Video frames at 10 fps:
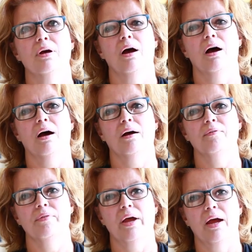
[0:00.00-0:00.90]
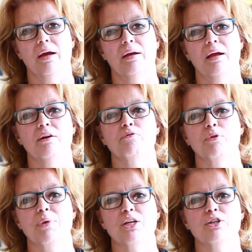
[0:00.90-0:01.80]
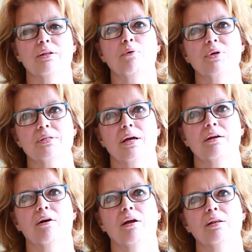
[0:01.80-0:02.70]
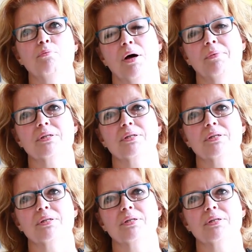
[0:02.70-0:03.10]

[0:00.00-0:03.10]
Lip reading: and information that we send out on the public's